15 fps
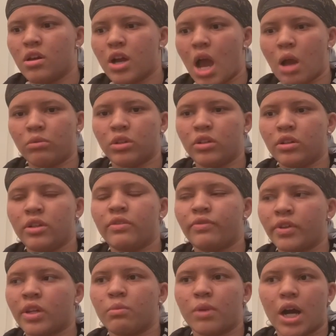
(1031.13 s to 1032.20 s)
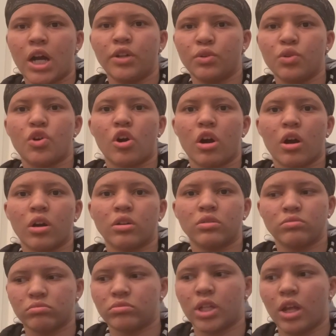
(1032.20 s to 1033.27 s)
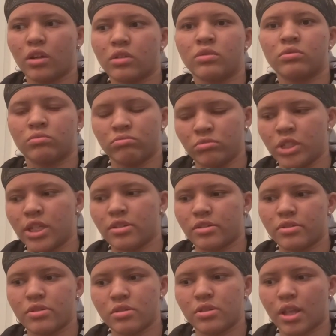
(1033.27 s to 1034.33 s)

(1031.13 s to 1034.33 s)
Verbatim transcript: I'm literally finna buy a new car, like dead serious.